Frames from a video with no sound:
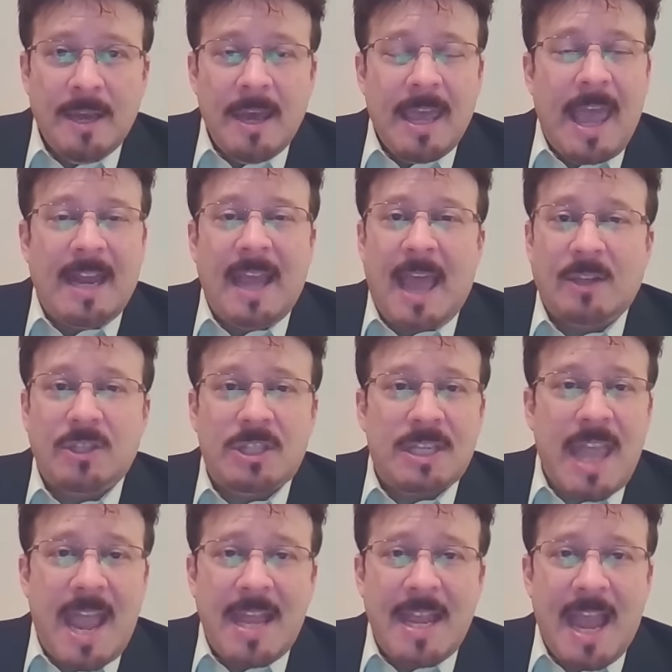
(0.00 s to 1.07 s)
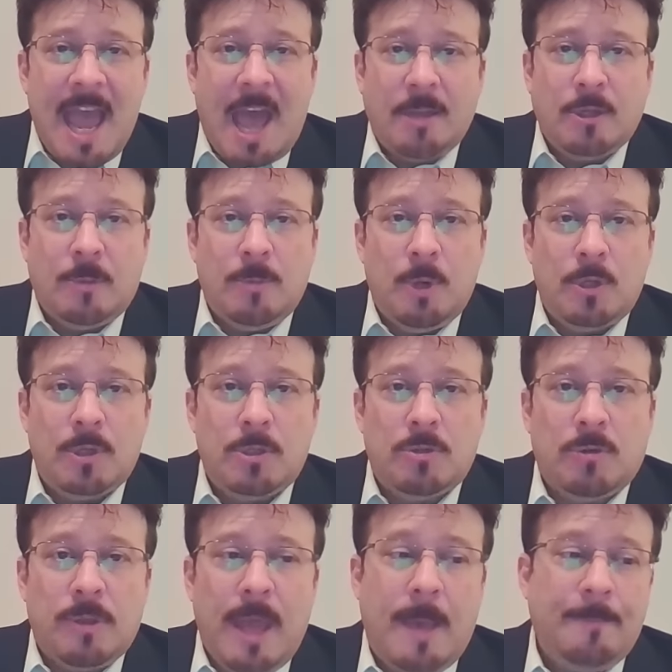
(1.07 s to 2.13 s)
Getting outstanding contributions for
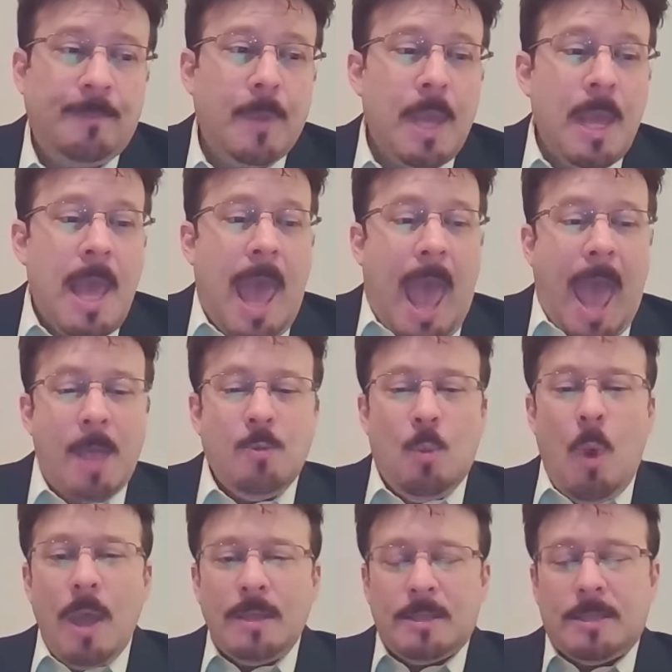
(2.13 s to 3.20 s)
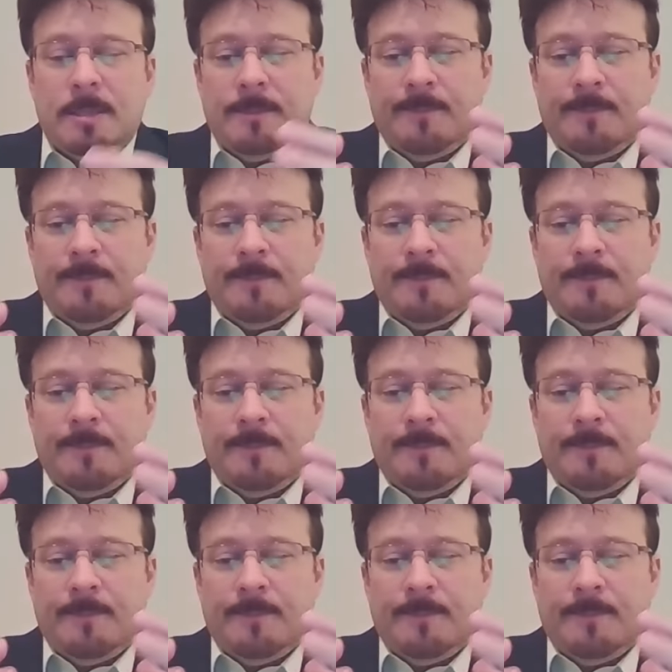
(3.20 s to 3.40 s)
them. And what